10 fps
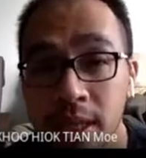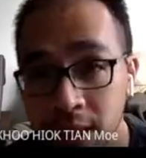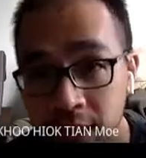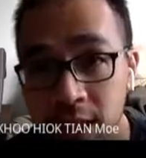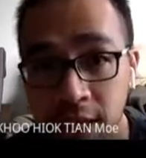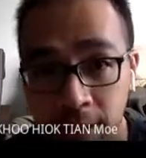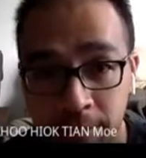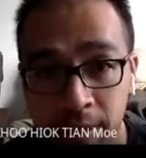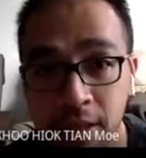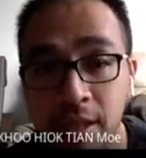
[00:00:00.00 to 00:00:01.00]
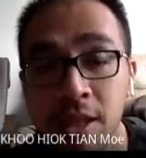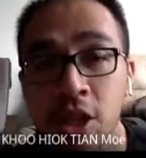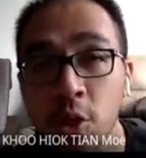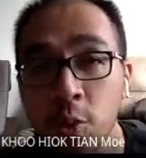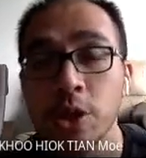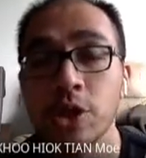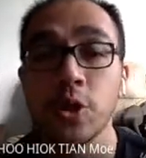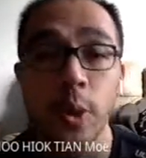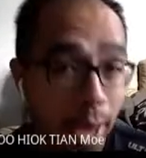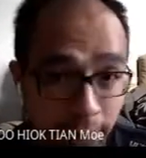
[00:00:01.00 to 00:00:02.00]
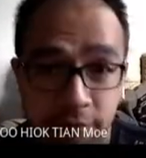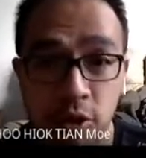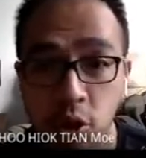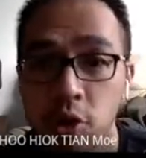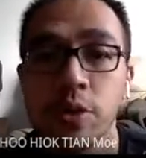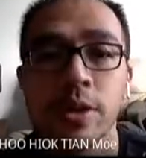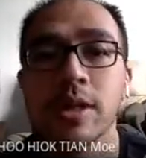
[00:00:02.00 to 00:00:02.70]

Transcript: in this chapter which you have to use.